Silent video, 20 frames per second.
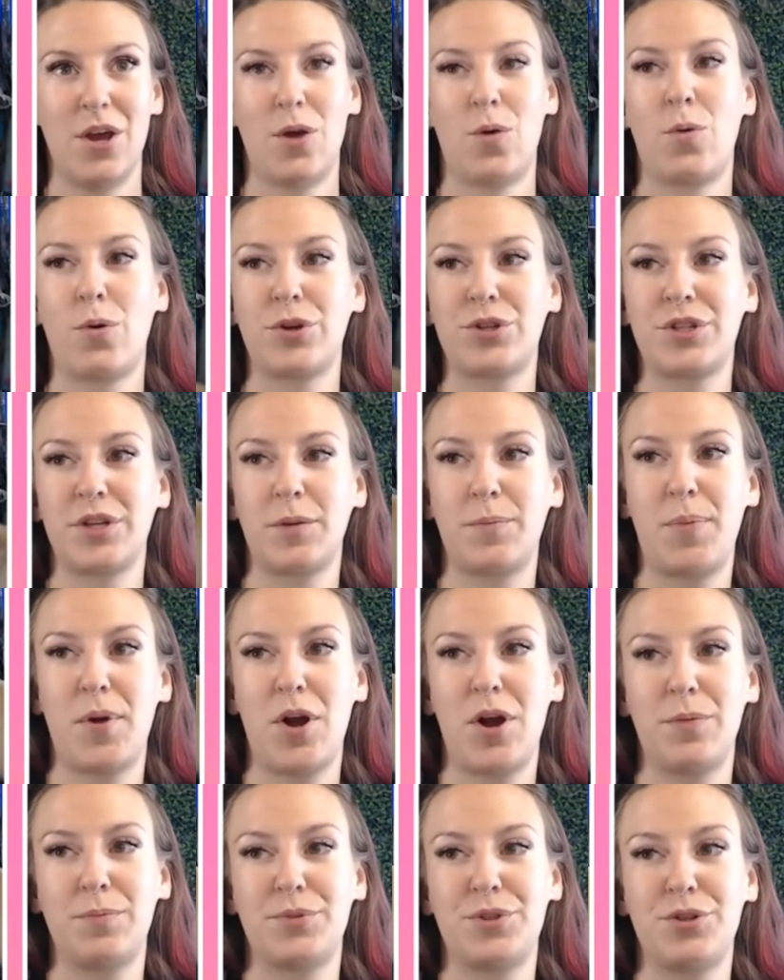We're just gonna
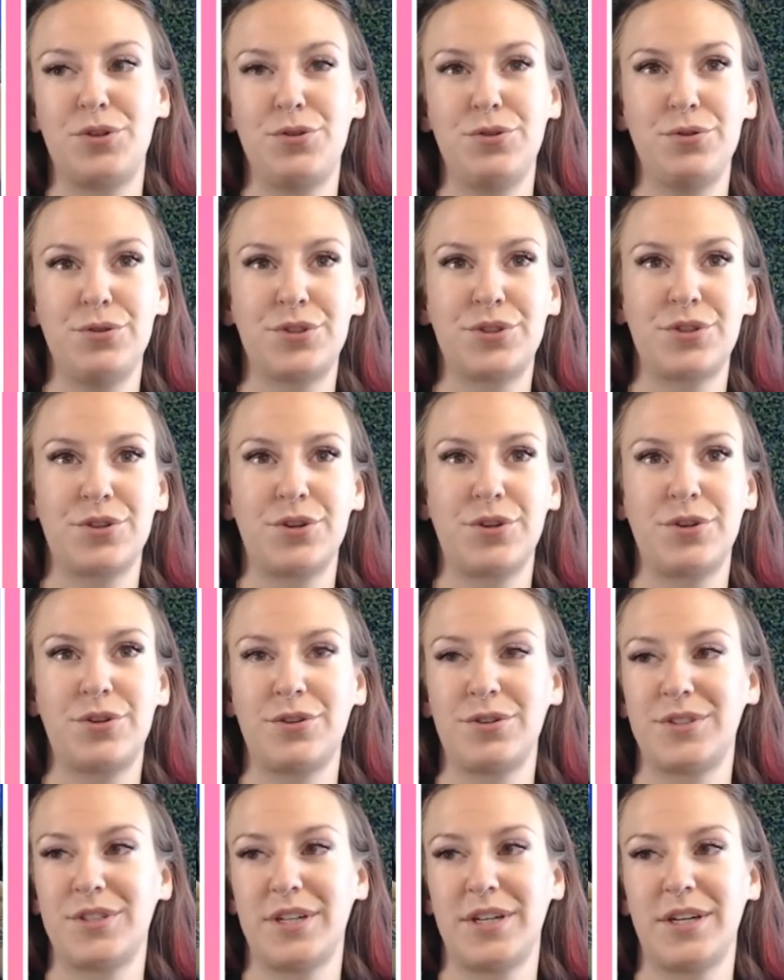pop two
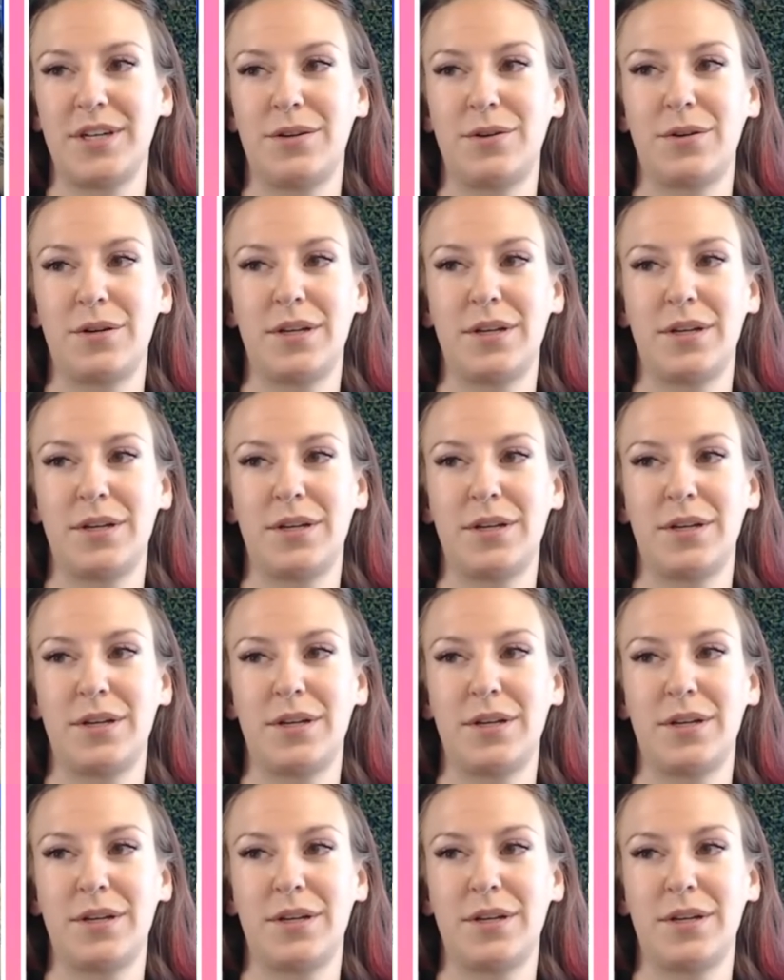circles in,